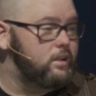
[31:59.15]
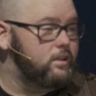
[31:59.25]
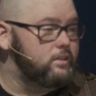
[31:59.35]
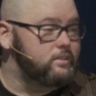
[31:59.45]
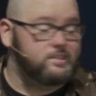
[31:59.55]

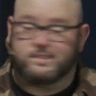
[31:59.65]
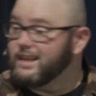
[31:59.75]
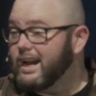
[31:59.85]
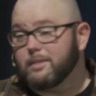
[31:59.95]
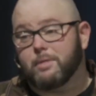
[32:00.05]
This is
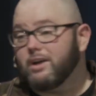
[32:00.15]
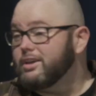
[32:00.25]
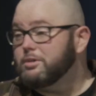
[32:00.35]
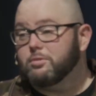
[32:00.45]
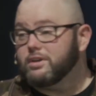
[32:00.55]
not about
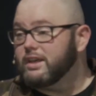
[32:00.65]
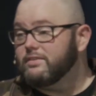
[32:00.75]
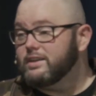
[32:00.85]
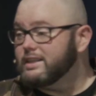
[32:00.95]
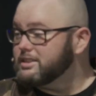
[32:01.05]
equal
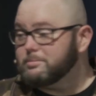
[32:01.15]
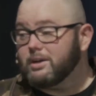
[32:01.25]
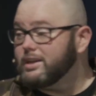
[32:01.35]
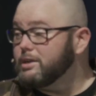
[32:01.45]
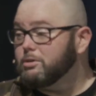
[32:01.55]
giving, it's about equal